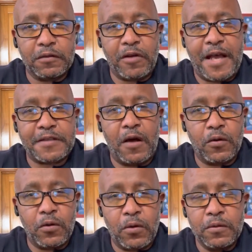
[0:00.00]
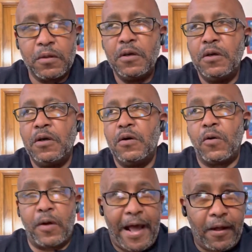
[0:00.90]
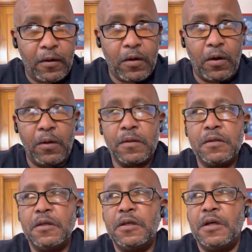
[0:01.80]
Ras Algol, or Algol,